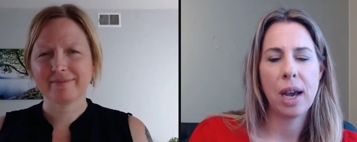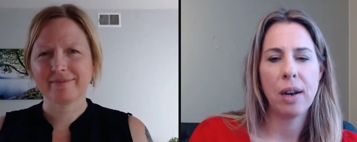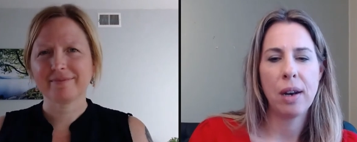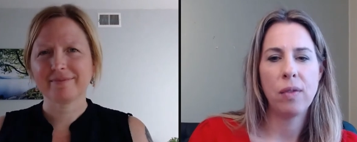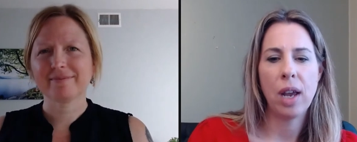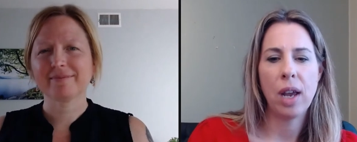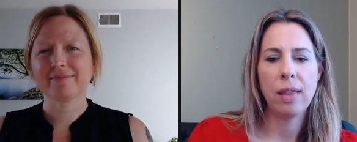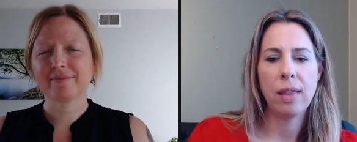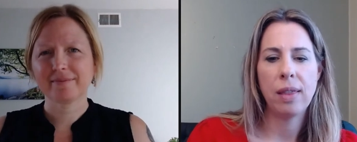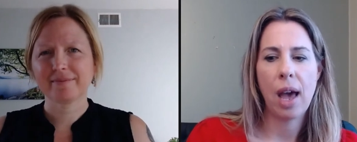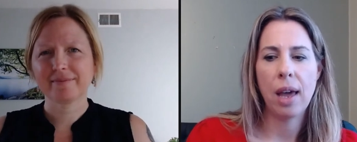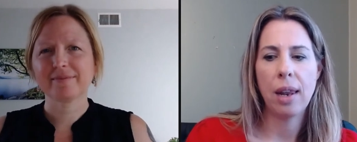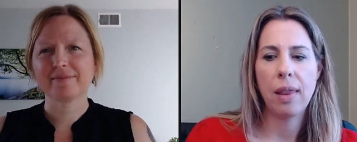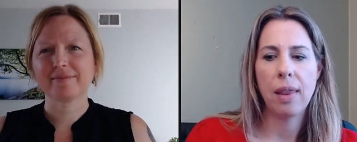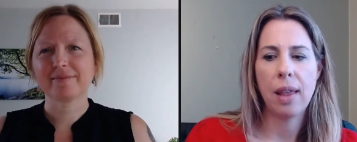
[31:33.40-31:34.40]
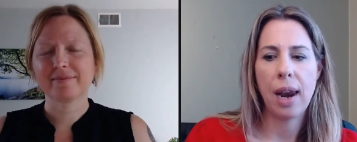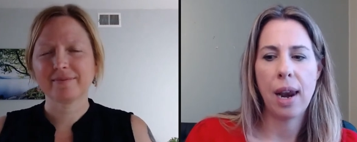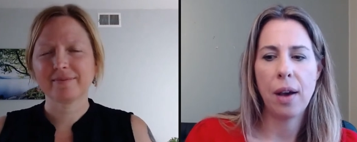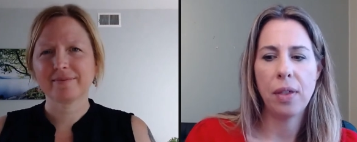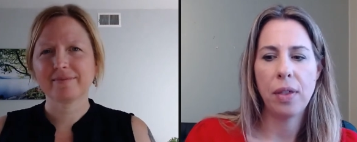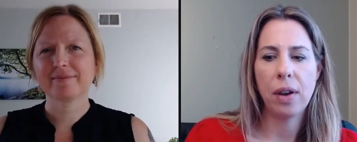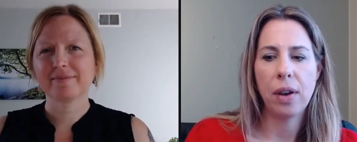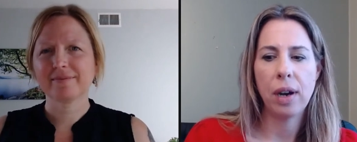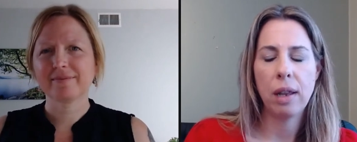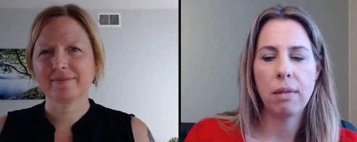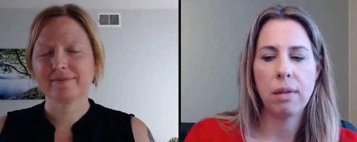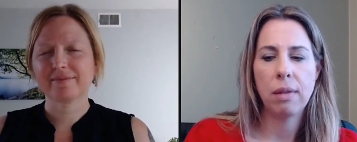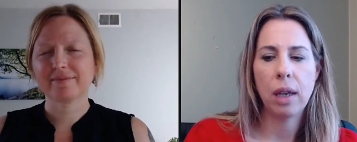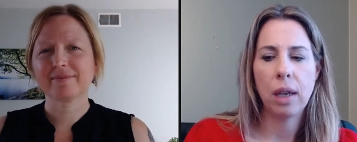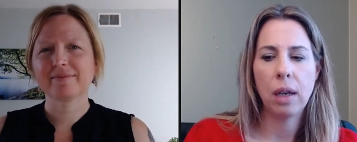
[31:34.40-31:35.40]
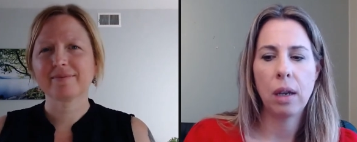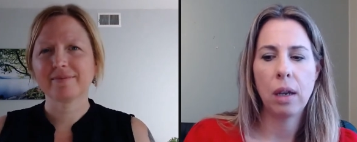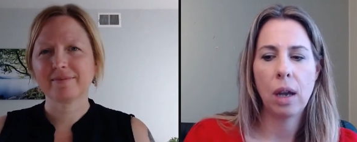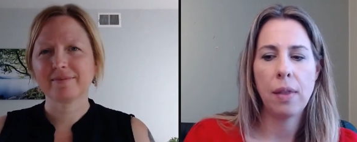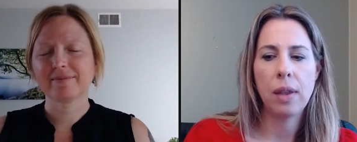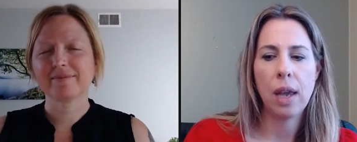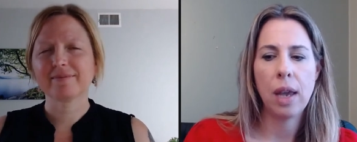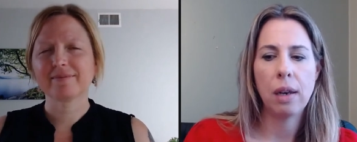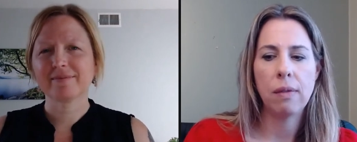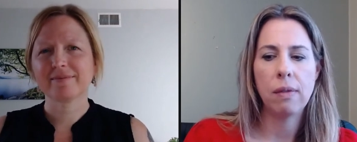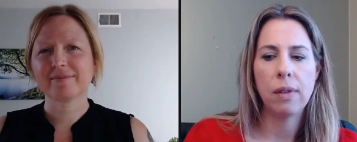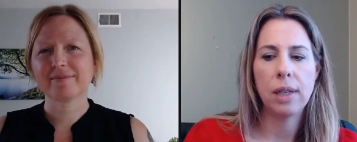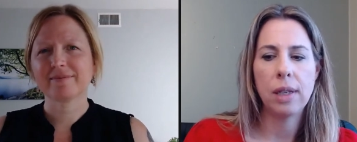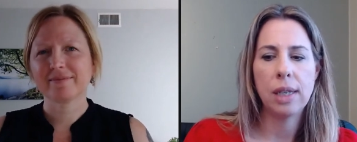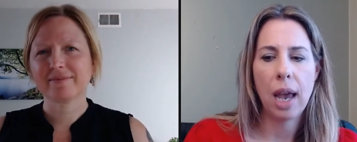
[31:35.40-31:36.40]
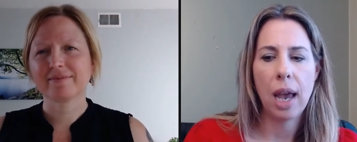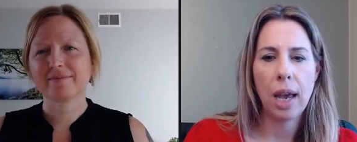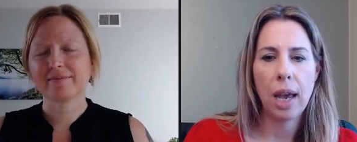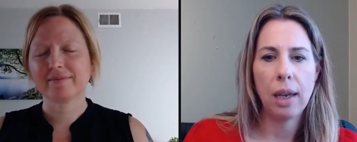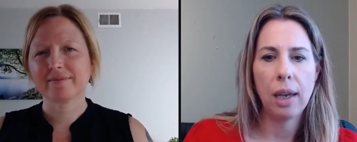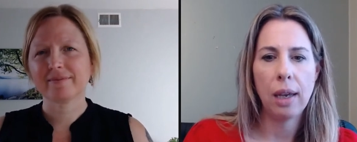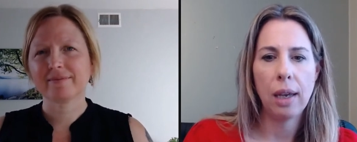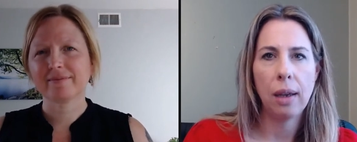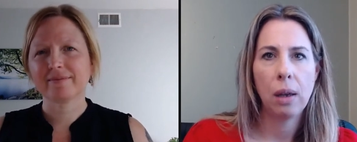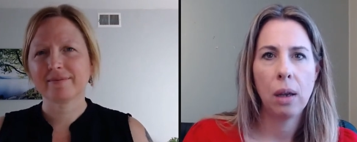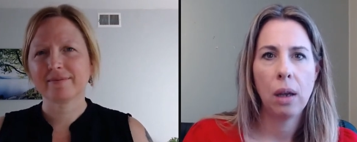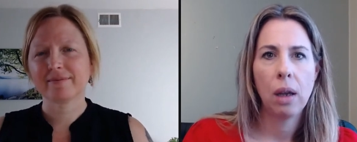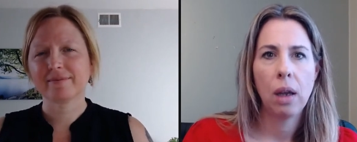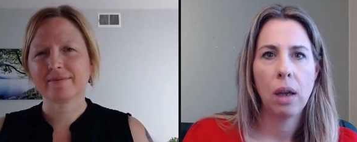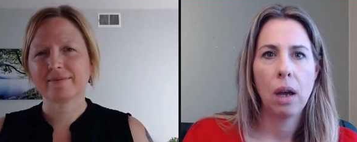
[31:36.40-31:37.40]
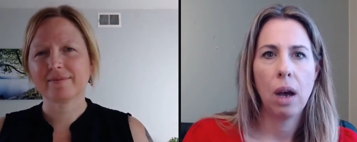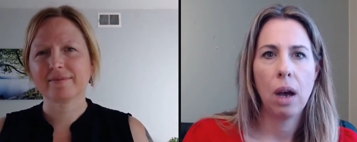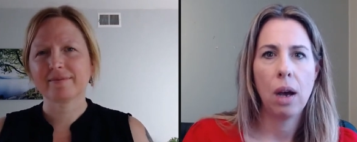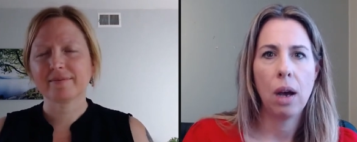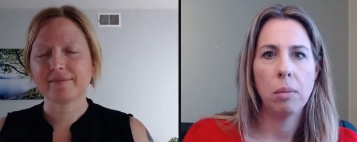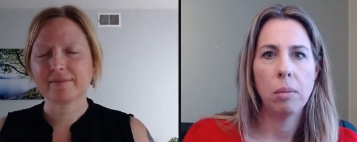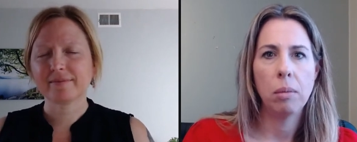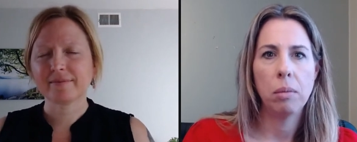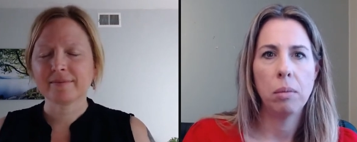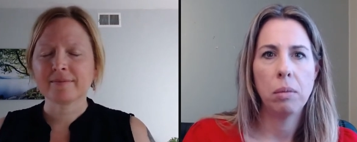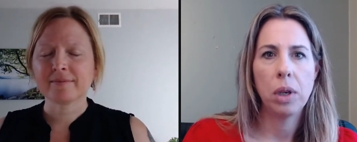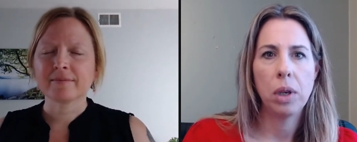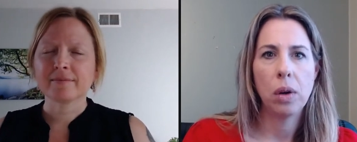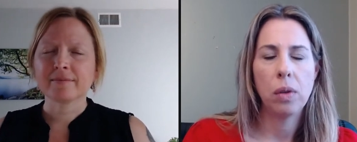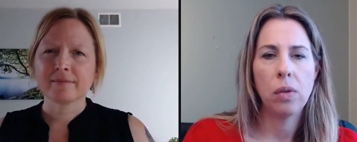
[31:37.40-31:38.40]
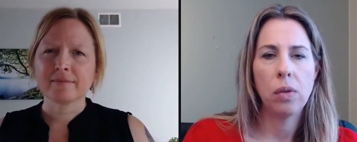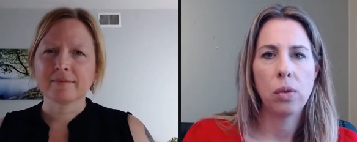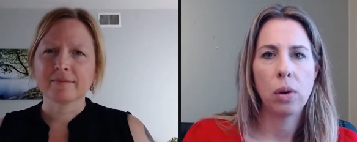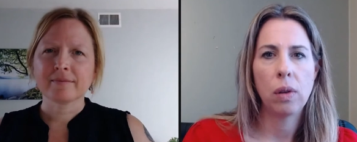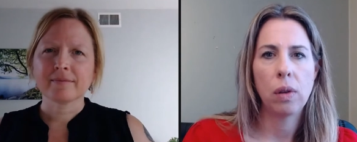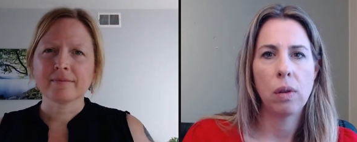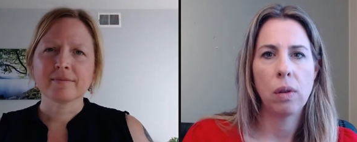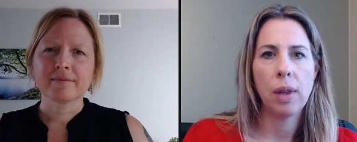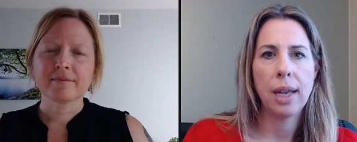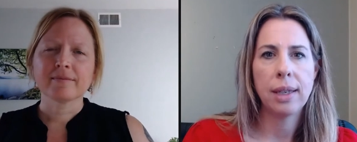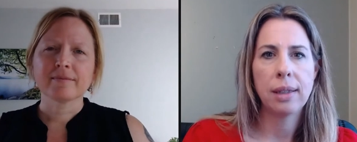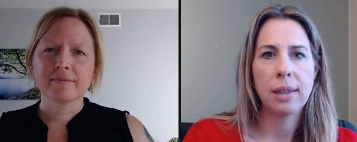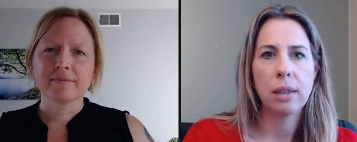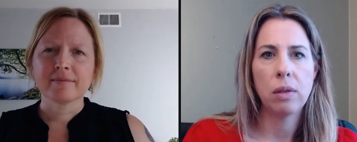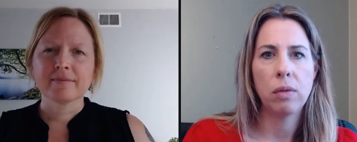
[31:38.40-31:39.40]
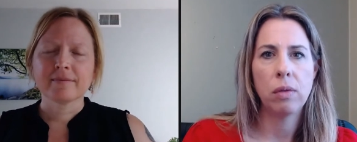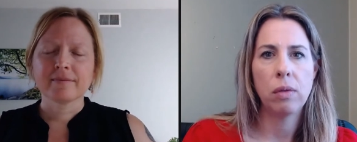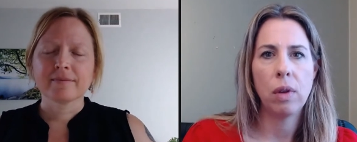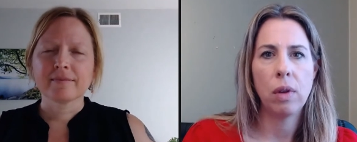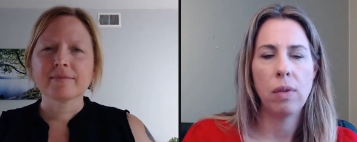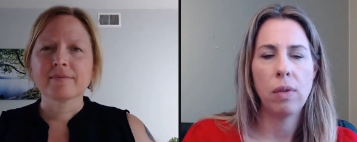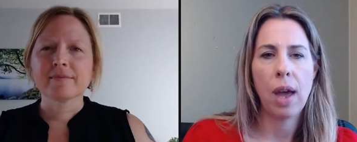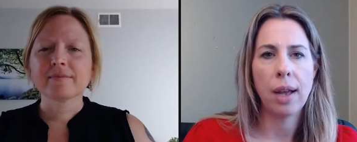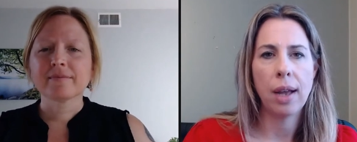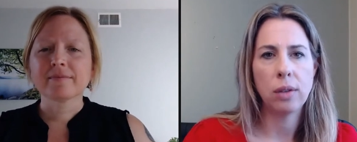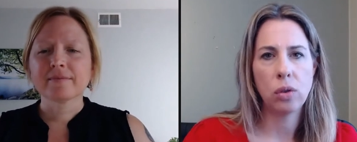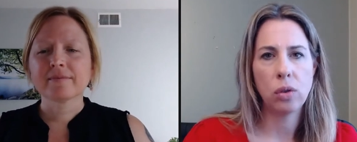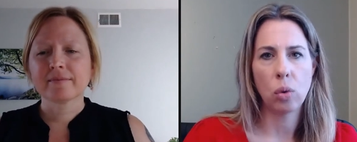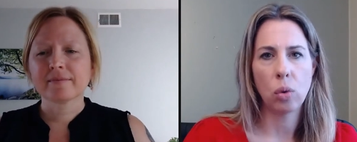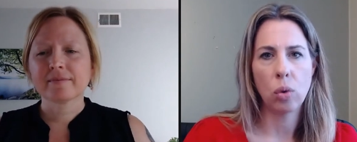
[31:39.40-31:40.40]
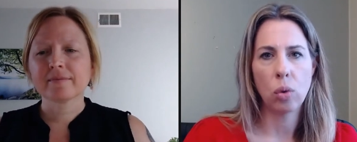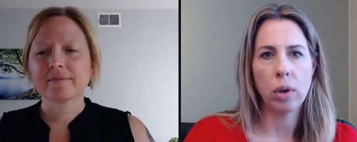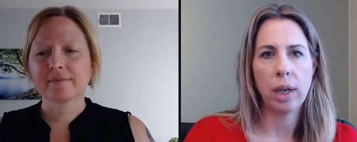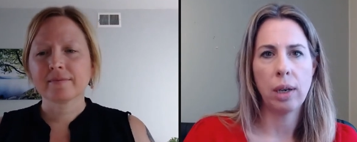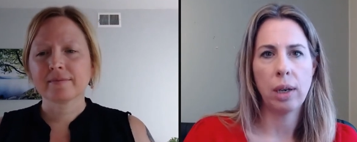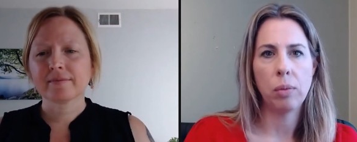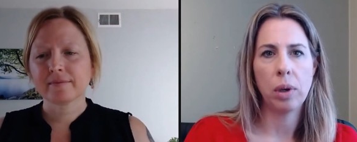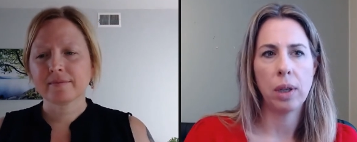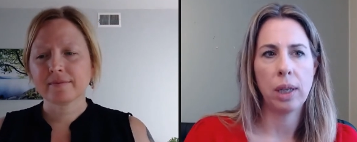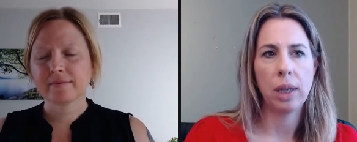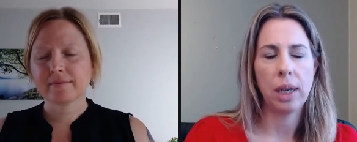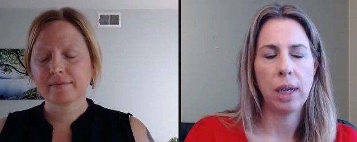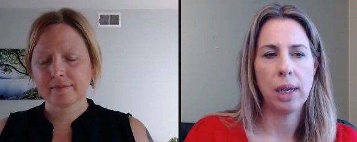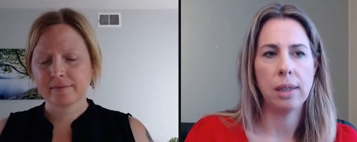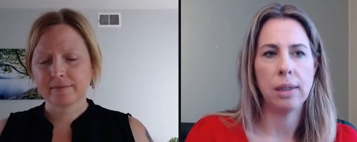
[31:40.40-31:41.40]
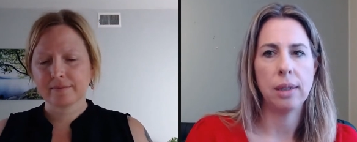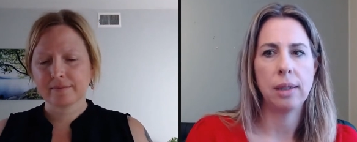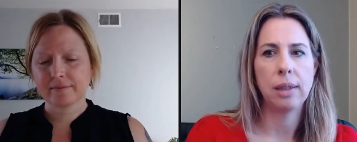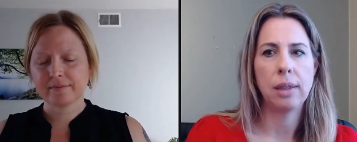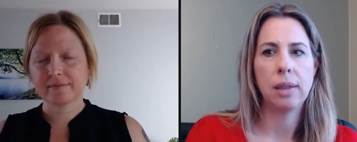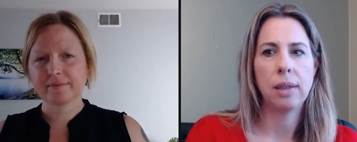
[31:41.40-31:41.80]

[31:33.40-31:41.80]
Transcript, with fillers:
Speaker 1: of get that that out there. And I think at the end of the day, um, you know, sort of the lesson of of that story really is